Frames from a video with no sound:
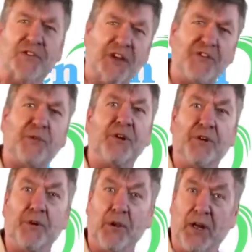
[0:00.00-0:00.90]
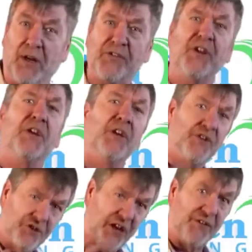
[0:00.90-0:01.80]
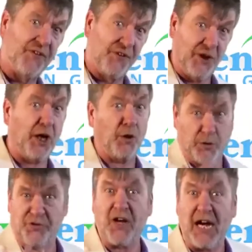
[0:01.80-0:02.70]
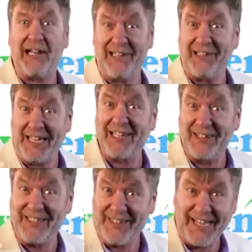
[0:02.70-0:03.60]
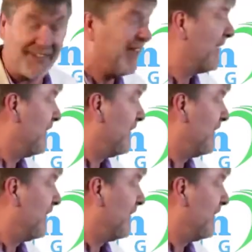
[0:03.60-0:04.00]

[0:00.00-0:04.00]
sensory neural loss, chances are, or it's highly likely, that